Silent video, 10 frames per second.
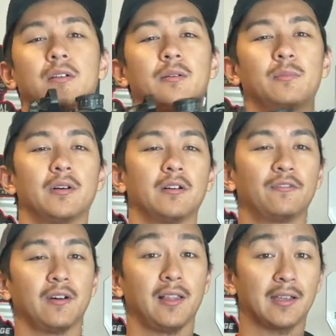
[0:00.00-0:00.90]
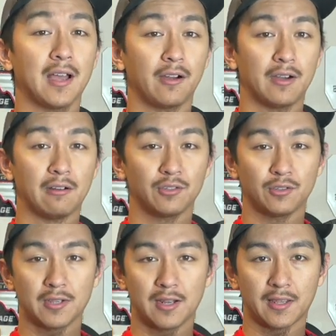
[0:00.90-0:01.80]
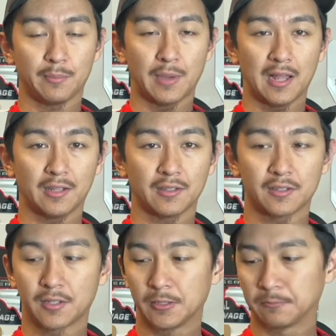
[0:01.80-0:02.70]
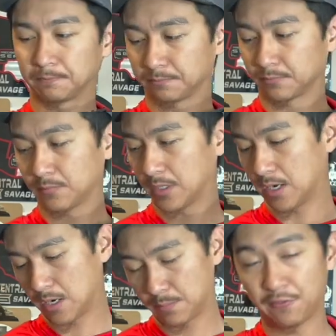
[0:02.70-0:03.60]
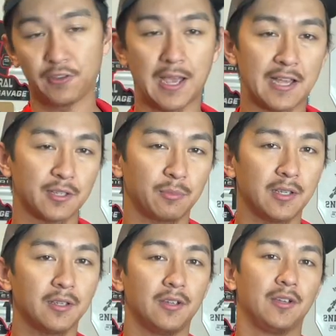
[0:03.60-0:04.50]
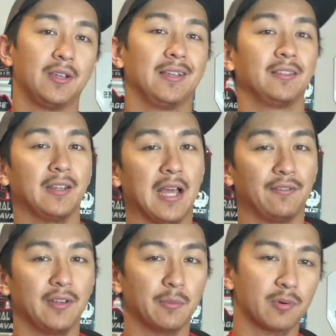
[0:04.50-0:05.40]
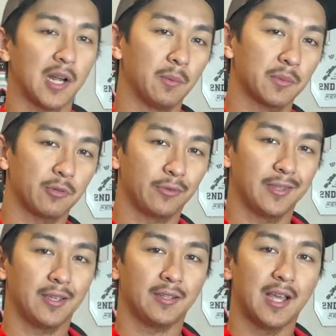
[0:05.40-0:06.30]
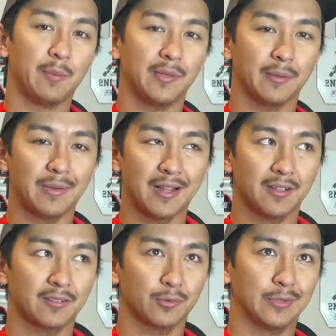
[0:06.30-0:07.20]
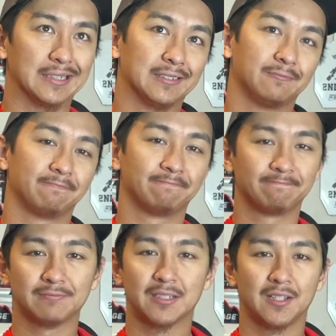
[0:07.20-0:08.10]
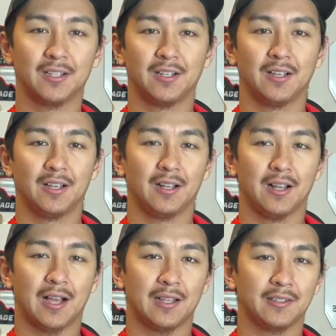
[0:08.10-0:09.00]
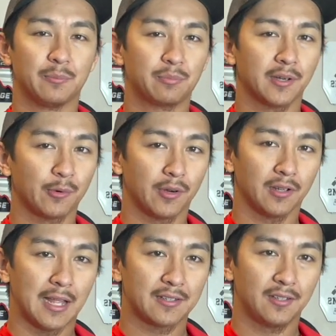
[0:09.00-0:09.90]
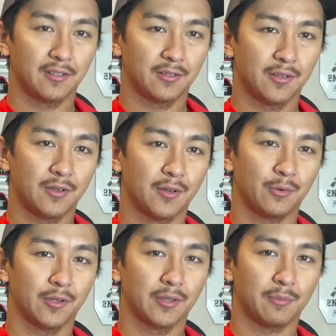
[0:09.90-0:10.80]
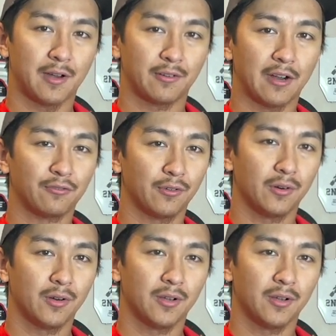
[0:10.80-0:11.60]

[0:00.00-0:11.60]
but finally got around to getting it balanced. Um, if you ask me, did I have any problems with it not being balanced? Well, I did pretty well last season with my rifle